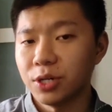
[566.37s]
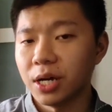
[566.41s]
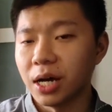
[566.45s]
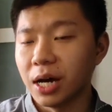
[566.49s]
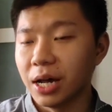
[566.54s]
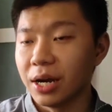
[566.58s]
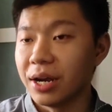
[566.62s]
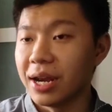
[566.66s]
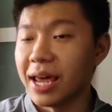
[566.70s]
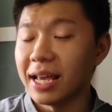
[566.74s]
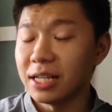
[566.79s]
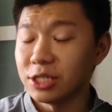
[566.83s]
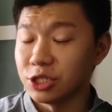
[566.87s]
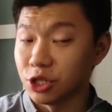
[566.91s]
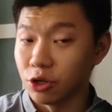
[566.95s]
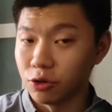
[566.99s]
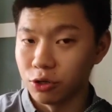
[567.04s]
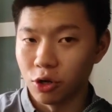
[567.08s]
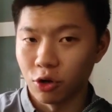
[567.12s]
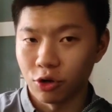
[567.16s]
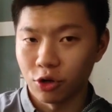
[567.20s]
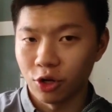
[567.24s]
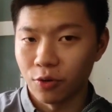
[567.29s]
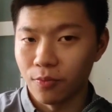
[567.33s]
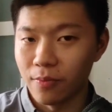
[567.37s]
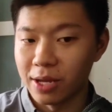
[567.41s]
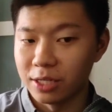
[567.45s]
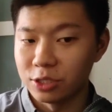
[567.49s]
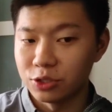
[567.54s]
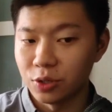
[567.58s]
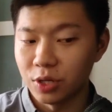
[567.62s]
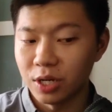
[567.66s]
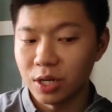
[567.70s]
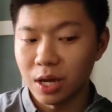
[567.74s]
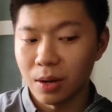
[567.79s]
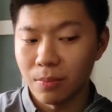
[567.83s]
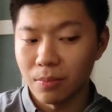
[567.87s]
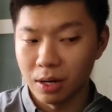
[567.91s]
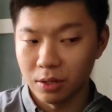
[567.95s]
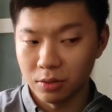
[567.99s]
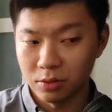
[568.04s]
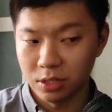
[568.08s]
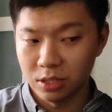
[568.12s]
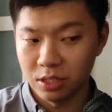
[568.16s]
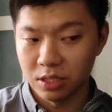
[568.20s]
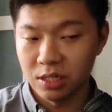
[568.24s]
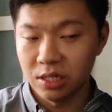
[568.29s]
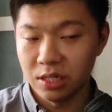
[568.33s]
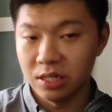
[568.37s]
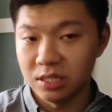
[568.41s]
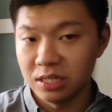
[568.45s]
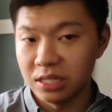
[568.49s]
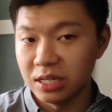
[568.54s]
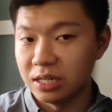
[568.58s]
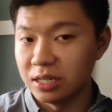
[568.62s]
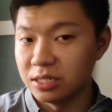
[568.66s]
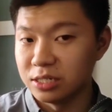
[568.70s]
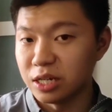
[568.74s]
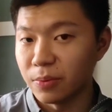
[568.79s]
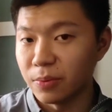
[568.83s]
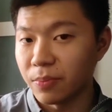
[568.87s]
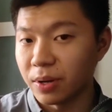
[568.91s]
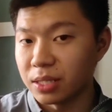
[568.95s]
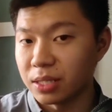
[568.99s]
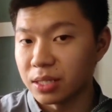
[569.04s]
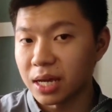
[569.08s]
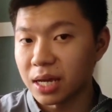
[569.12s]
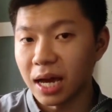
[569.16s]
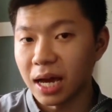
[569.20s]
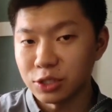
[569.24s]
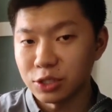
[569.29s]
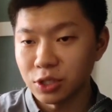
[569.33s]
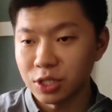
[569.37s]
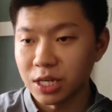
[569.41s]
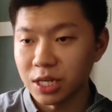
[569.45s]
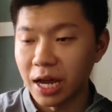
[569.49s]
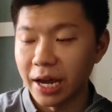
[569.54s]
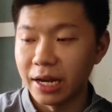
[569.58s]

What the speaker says: a Nat Geo documentary about the Japanese countryside.